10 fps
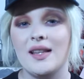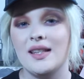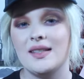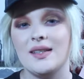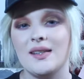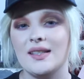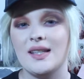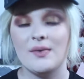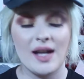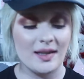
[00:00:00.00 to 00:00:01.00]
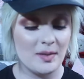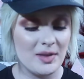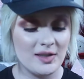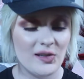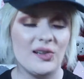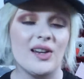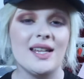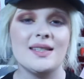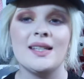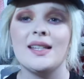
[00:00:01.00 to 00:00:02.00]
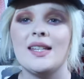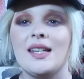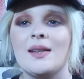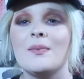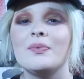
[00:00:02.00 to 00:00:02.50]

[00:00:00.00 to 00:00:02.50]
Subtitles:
in the series that I've kind of been doing recently,